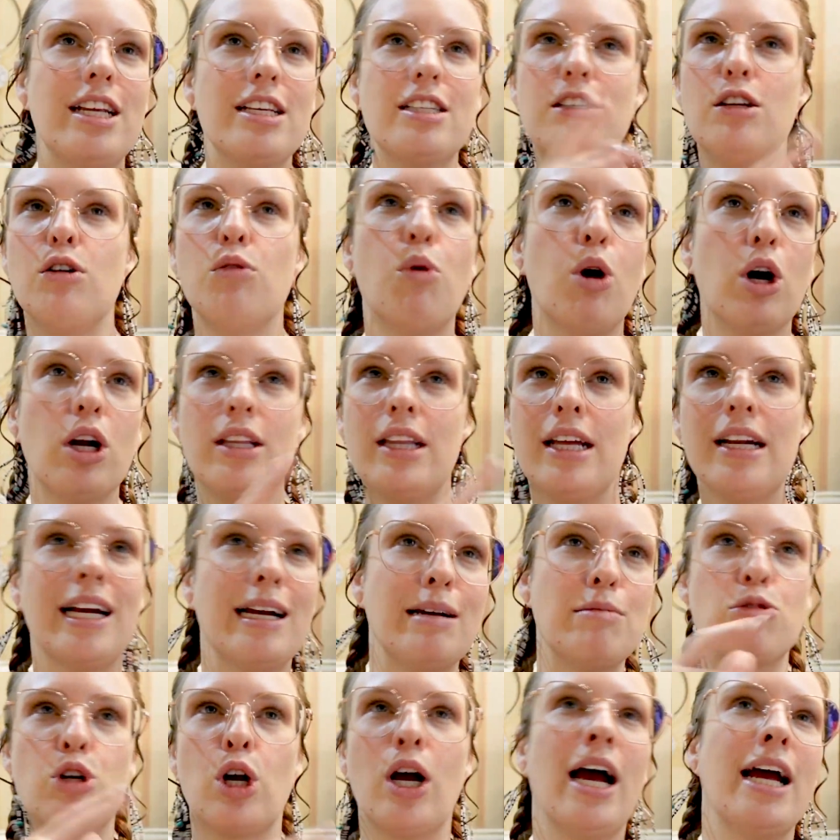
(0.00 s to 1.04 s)
is the word that
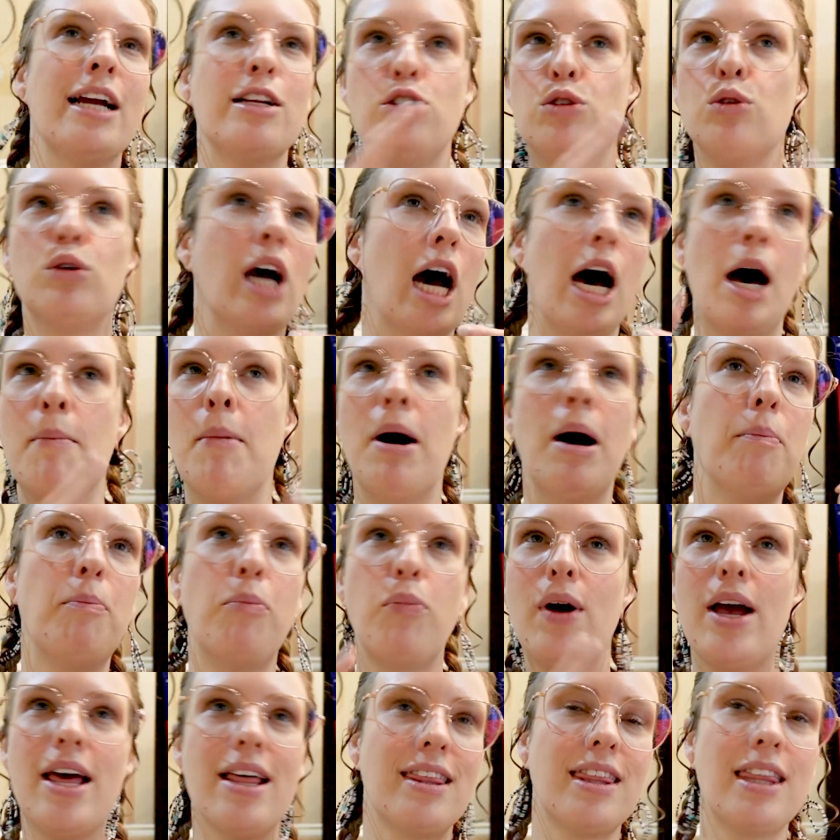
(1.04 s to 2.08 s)
I'm trying to come up
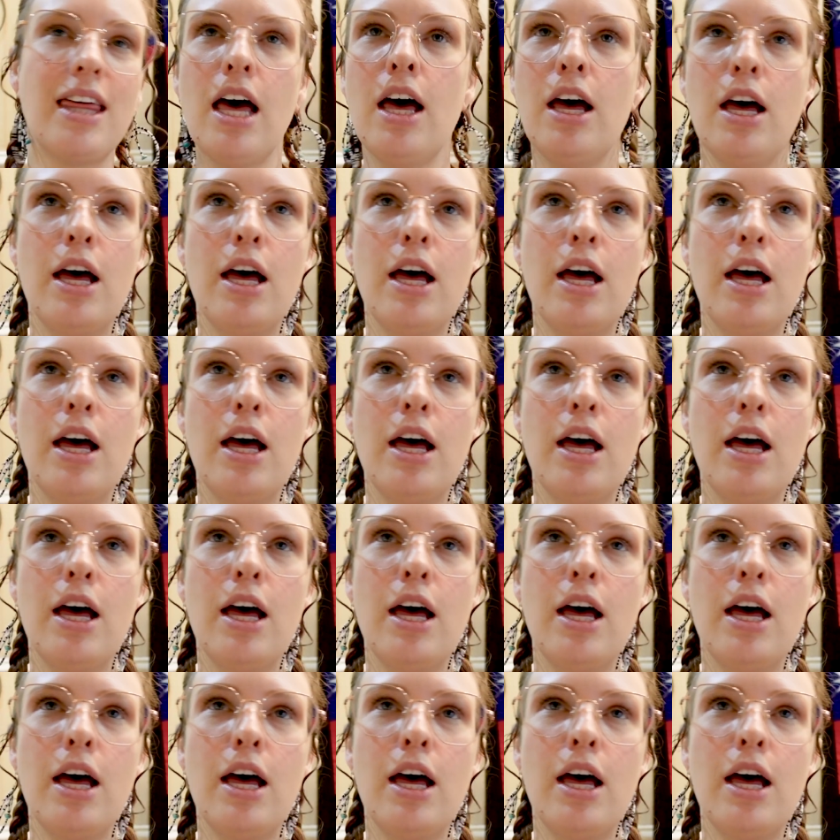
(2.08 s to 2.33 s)
with?